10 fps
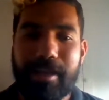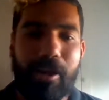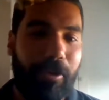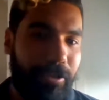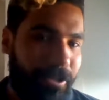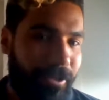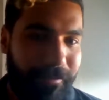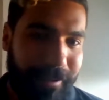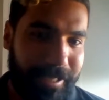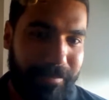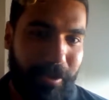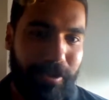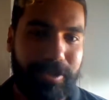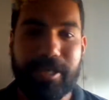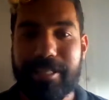on to the first poll.
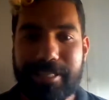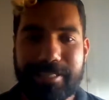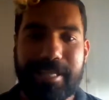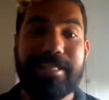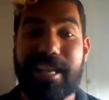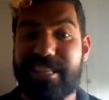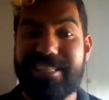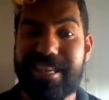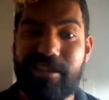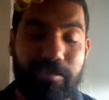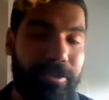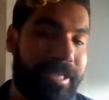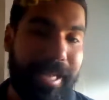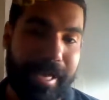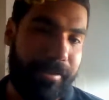So this is a single
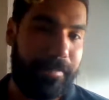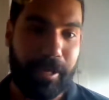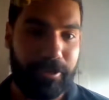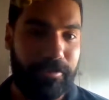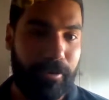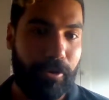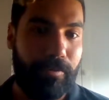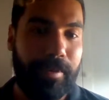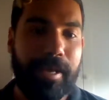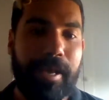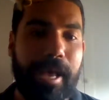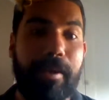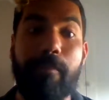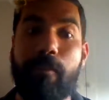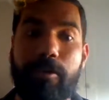select picture poll.
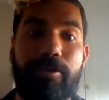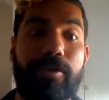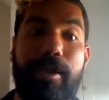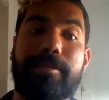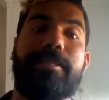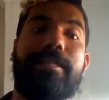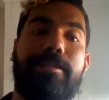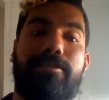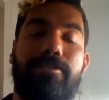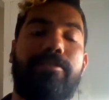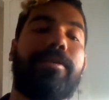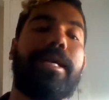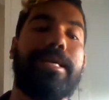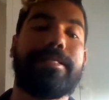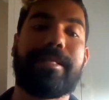And what you guys need to do
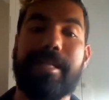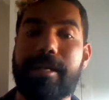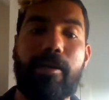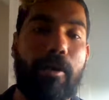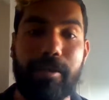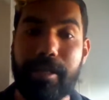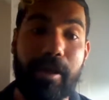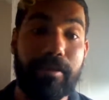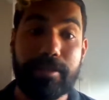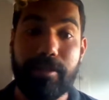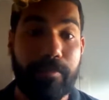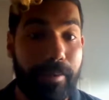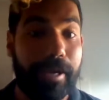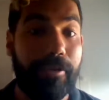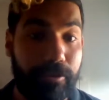is click on the answer
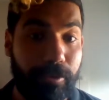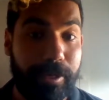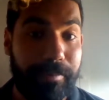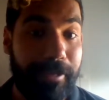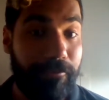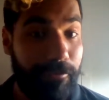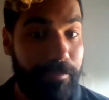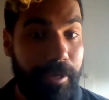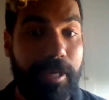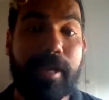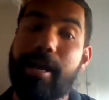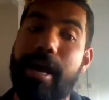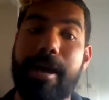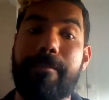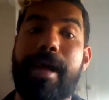where you're joining me from,
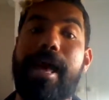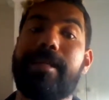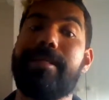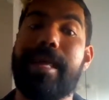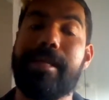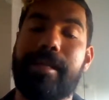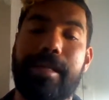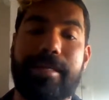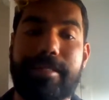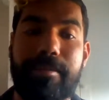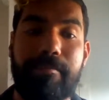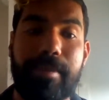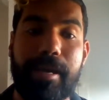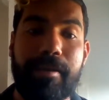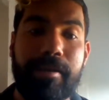and then click
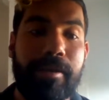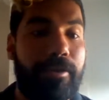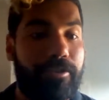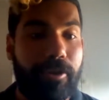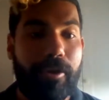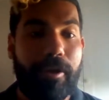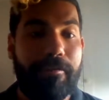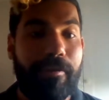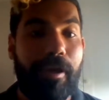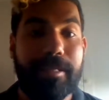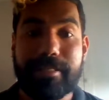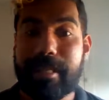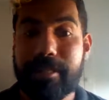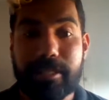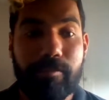submit. So if I
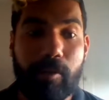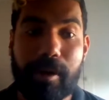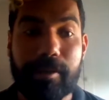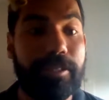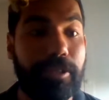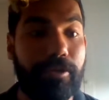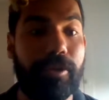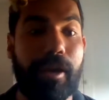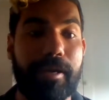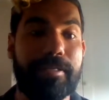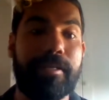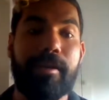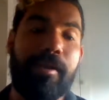send this poll out to you guys,